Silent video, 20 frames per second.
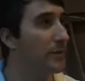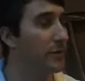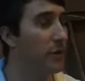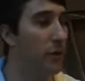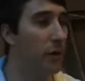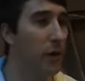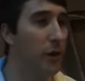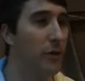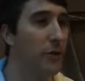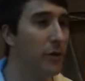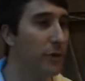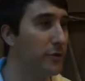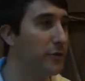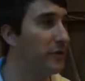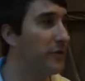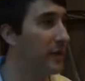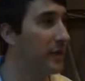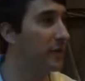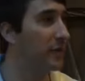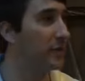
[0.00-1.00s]
And so all those
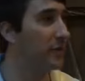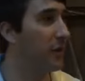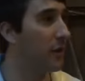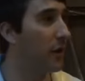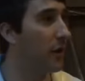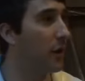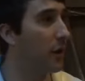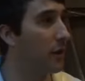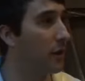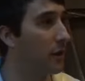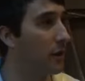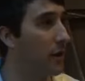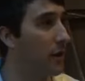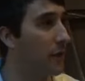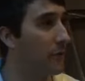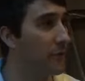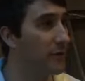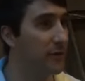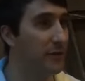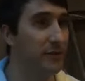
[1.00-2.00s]
things are
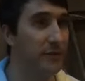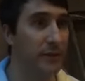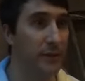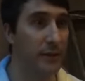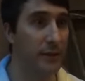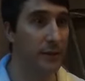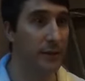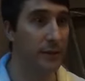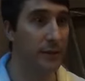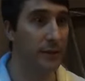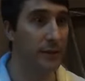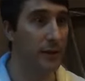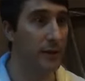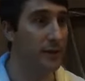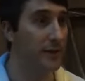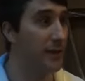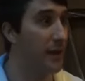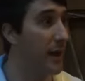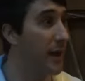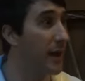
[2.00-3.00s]
obviously
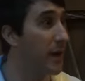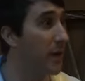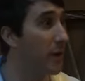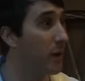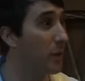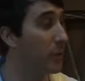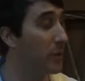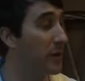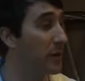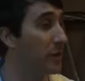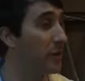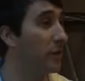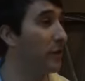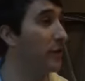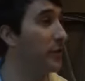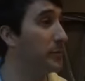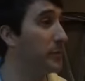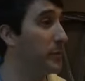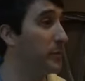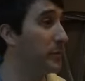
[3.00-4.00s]
to help
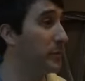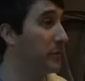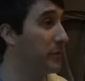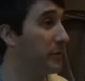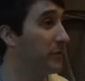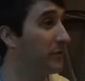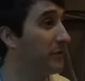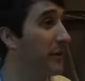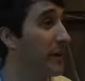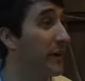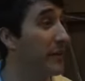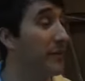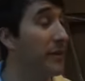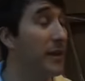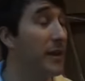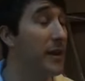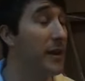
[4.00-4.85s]
encourage people in their faith.